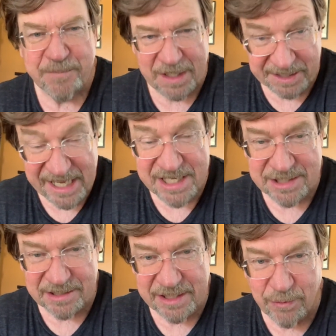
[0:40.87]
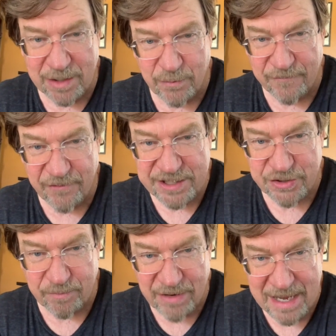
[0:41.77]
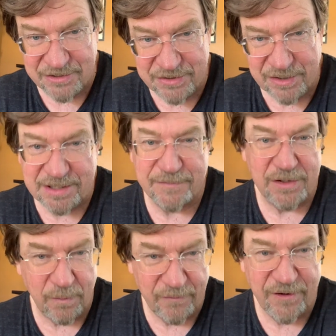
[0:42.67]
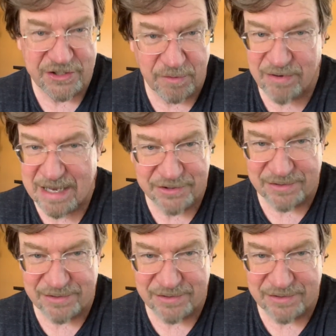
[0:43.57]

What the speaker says: occasionally you want to refresh your browser, because if you don't refresh your browser,